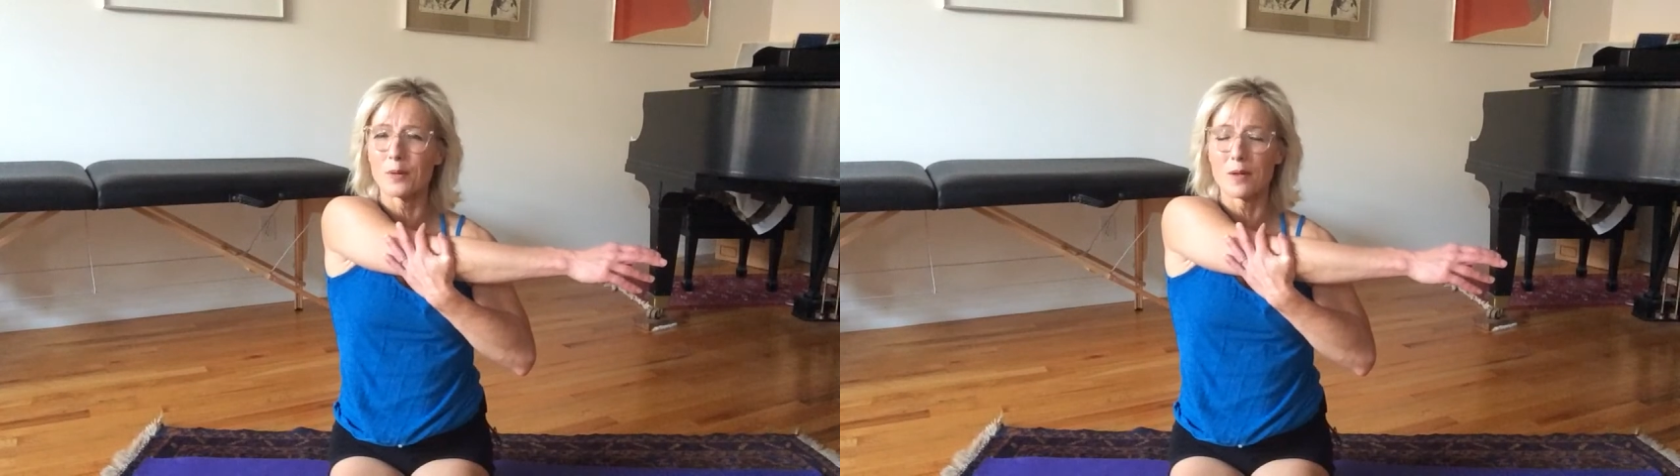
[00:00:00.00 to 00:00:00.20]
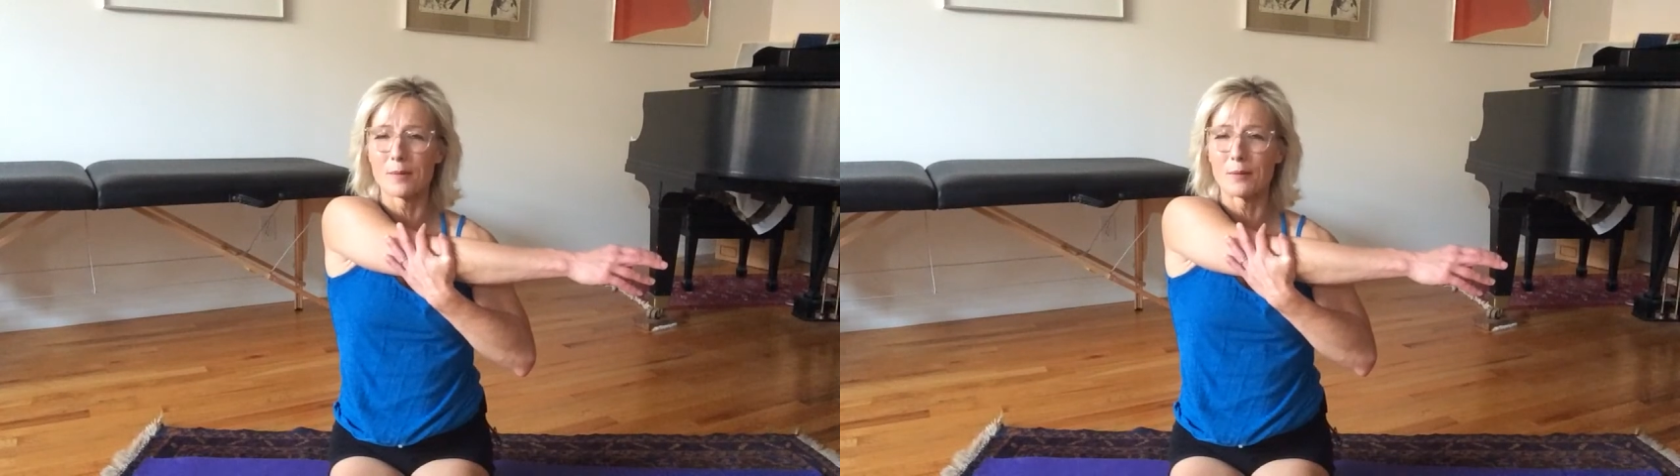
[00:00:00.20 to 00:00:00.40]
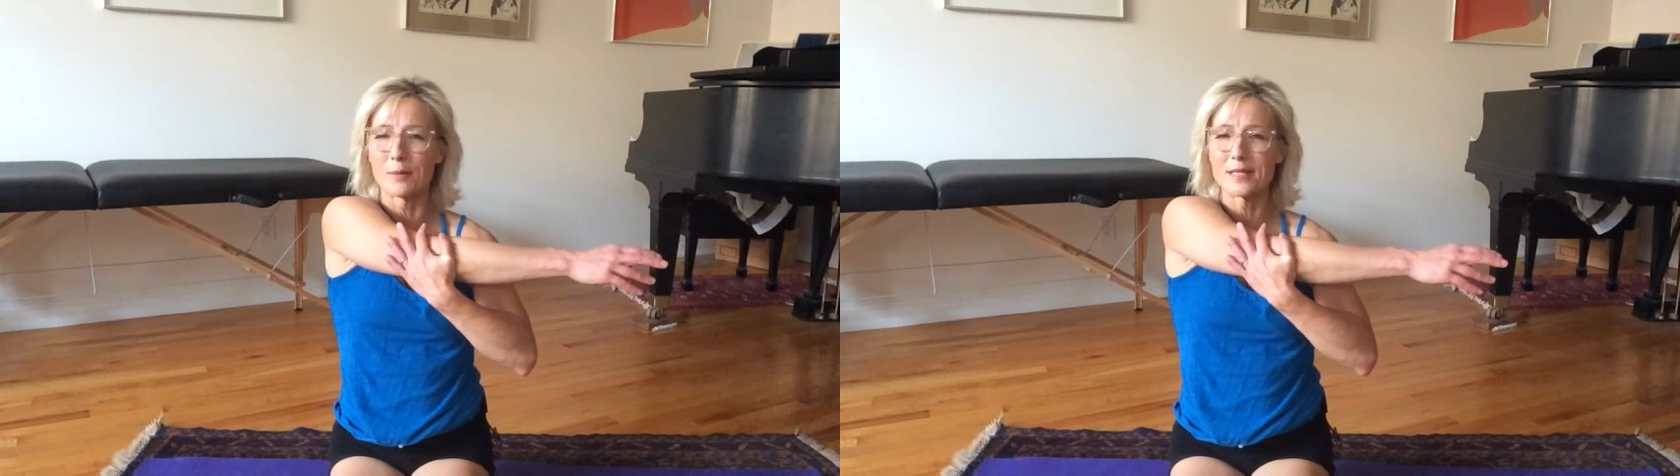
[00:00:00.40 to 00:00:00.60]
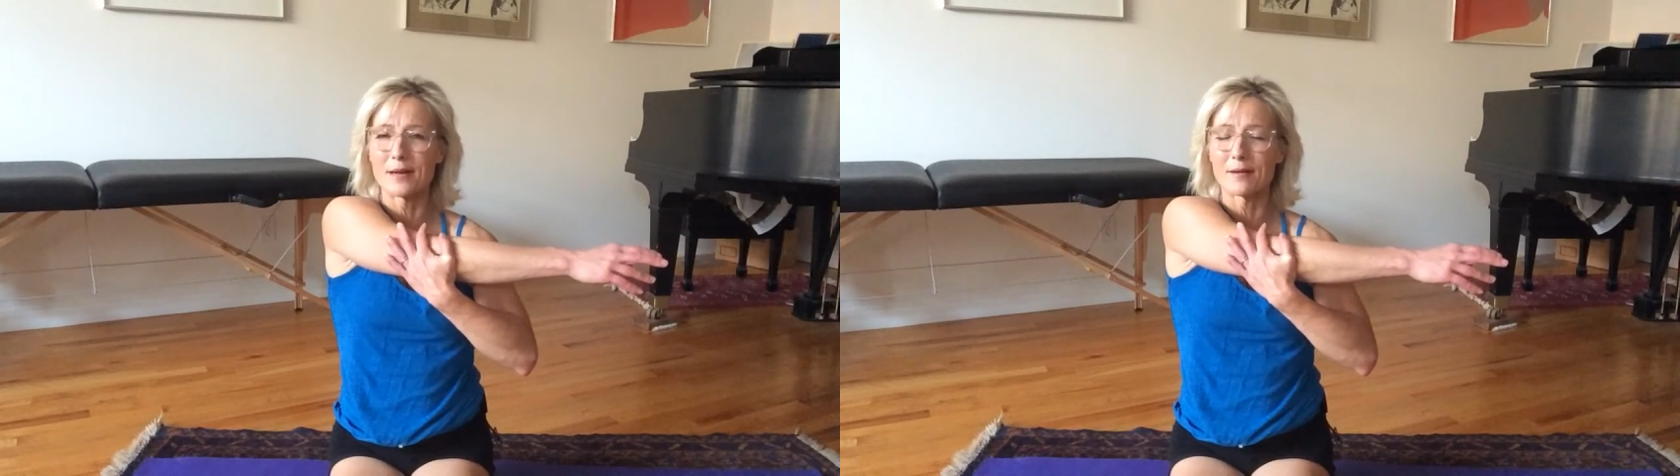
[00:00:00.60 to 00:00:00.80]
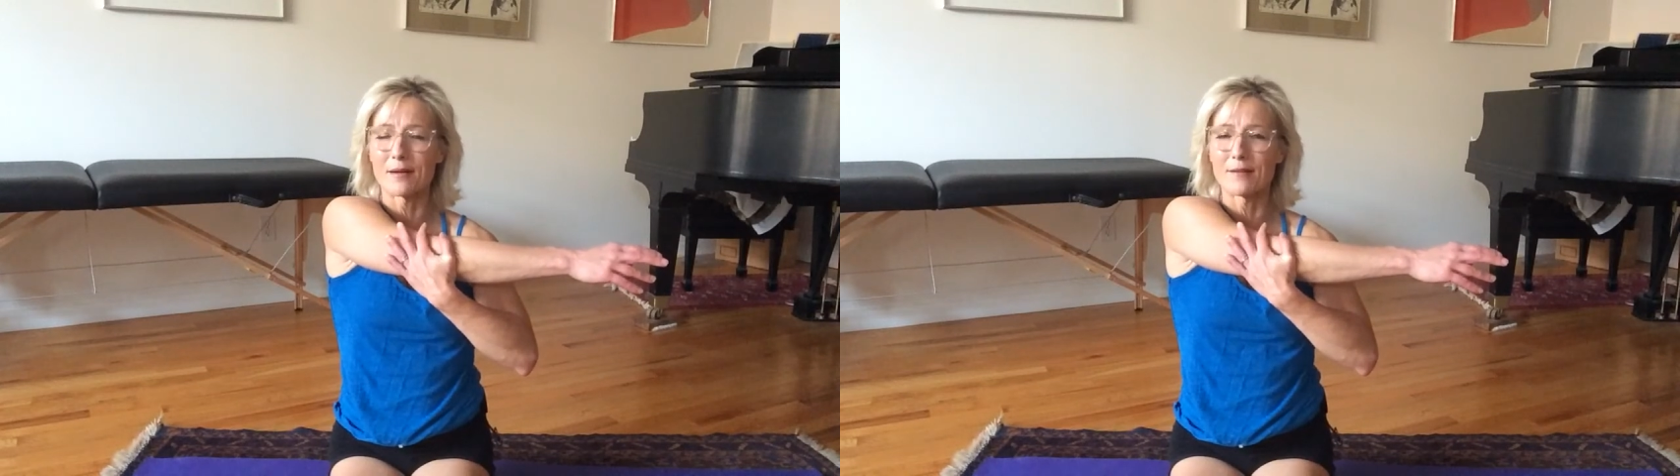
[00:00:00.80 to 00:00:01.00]
on my
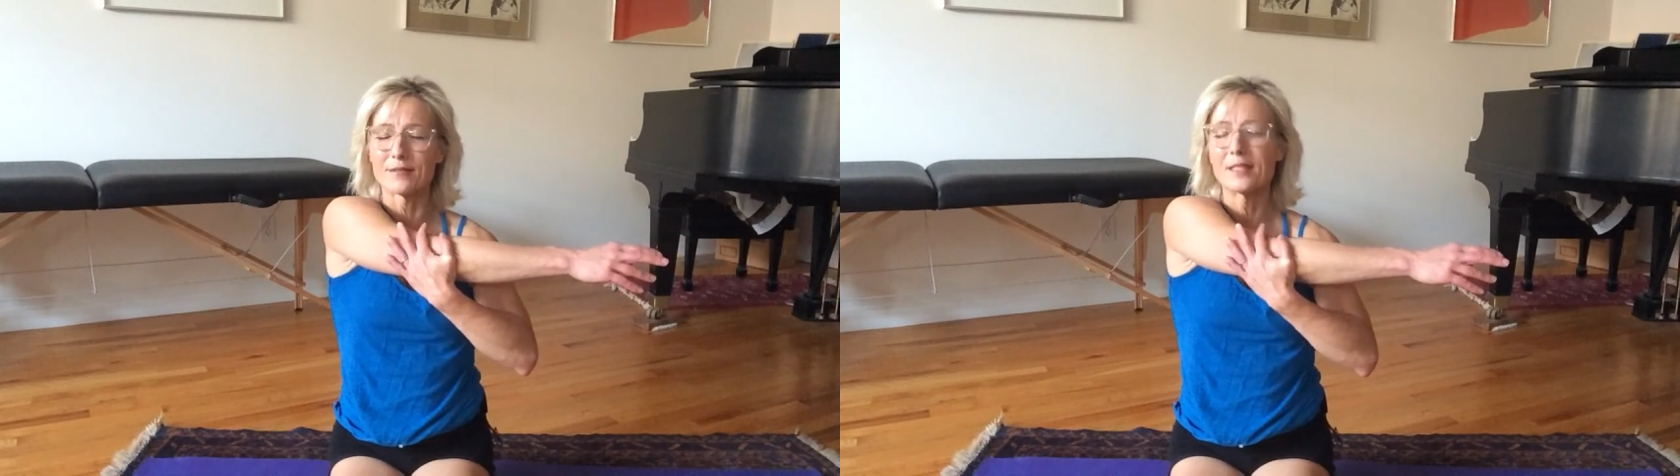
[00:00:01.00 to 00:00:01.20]
rotator cuff.